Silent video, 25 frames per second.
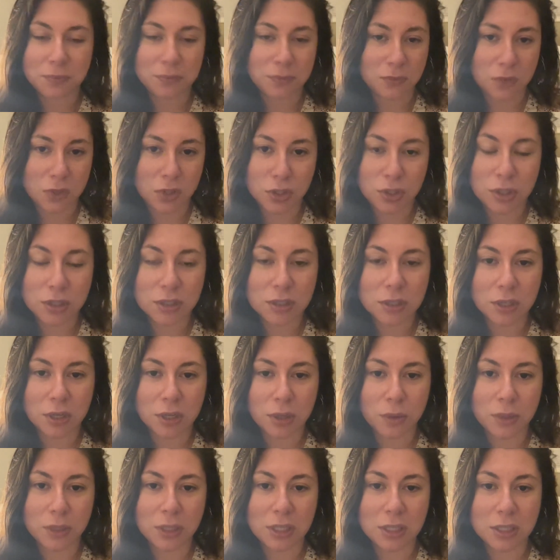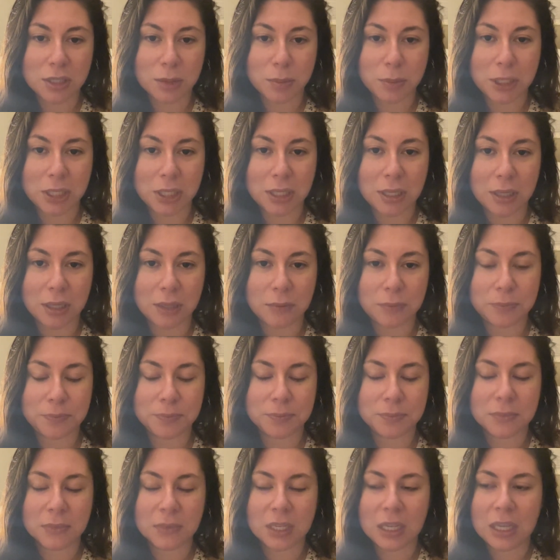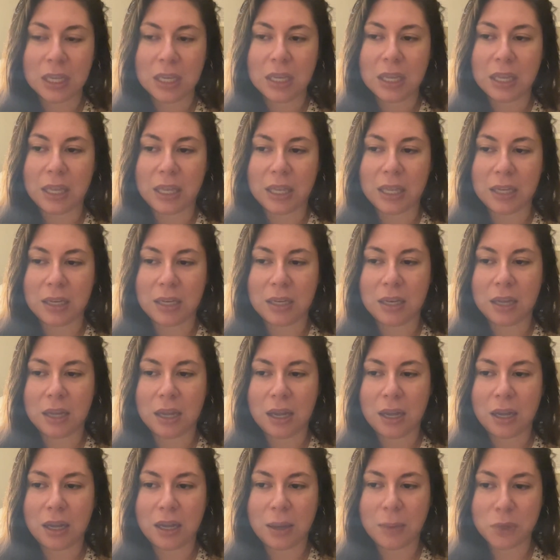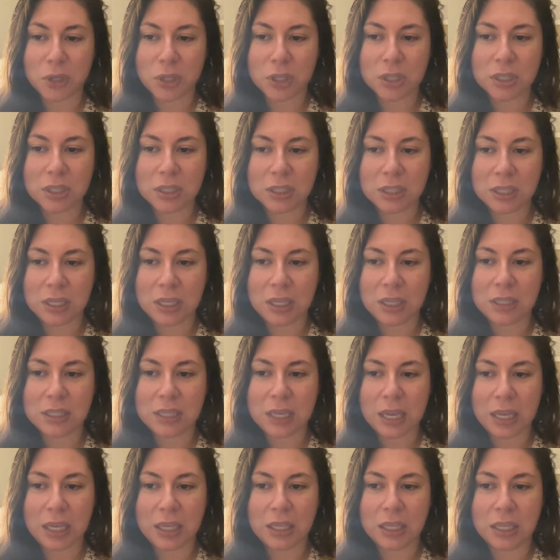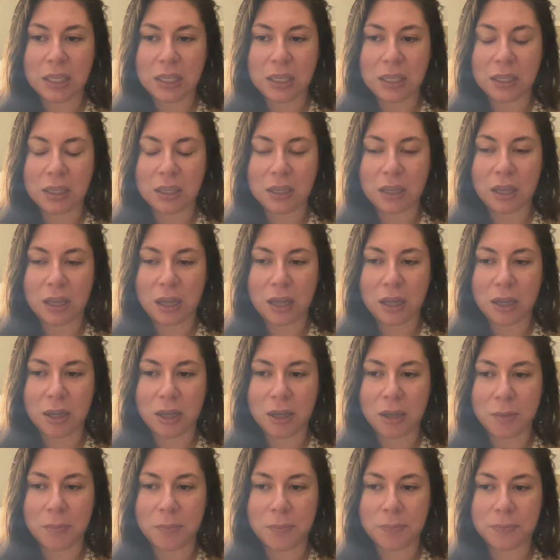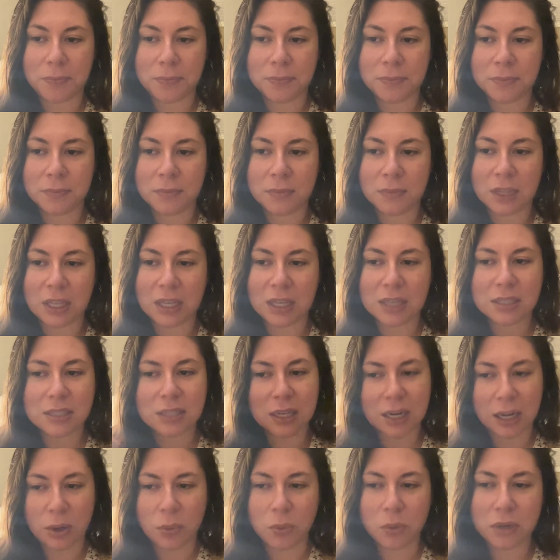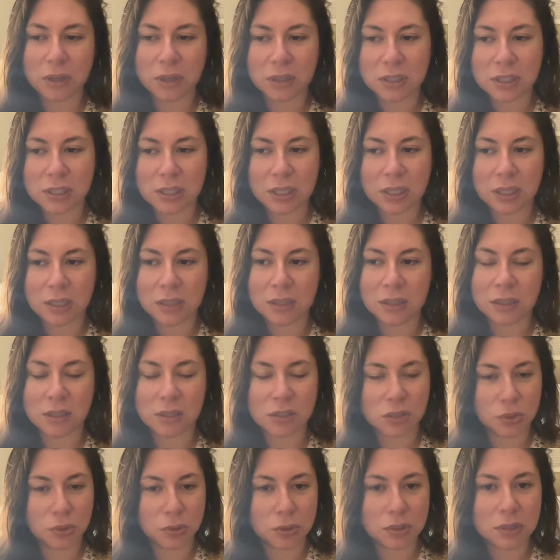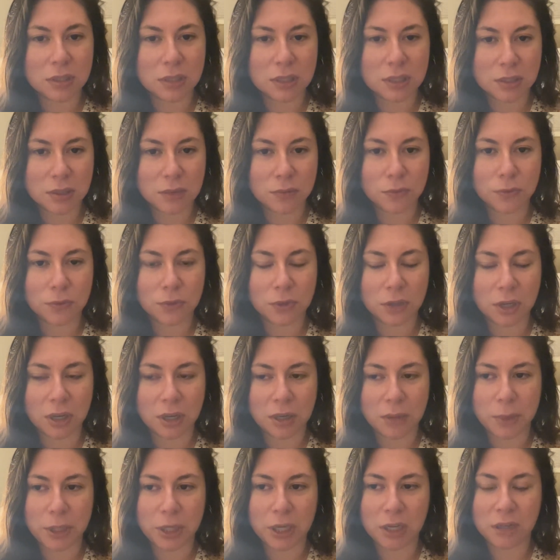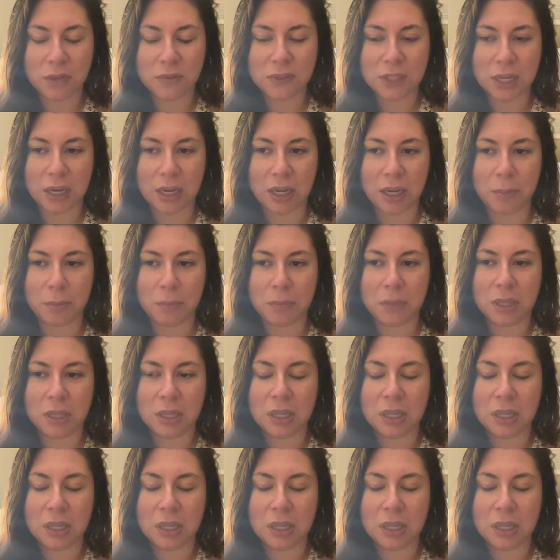You just know what needs to be done. And I'm currently taking, like I said, I worked in the school system for a period of time.